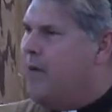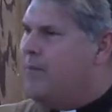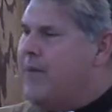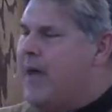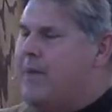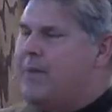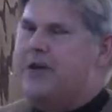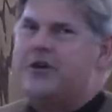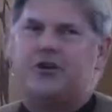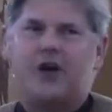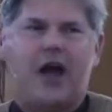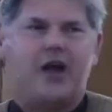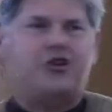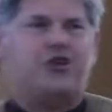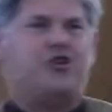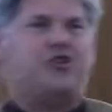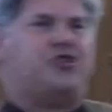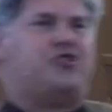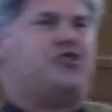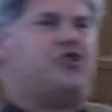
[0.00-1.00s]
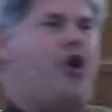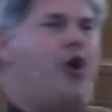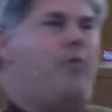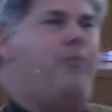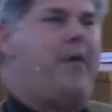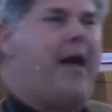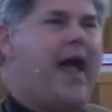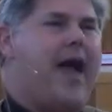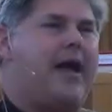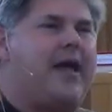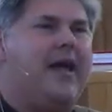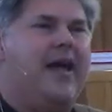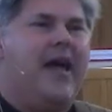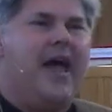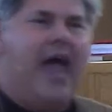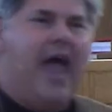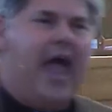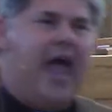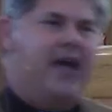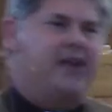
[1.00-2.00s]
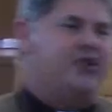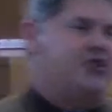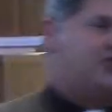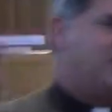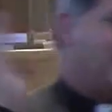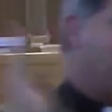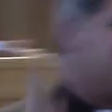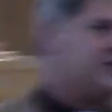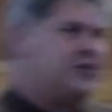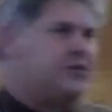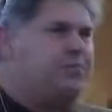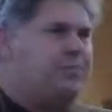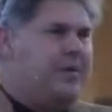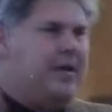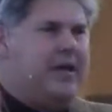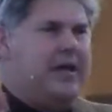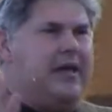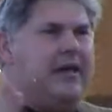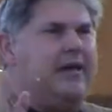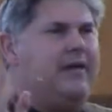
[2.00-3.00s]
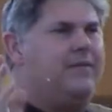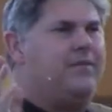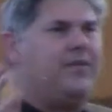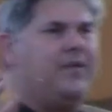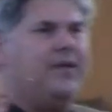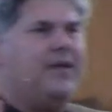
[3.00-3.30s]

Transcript: Maybe I should just go back and just be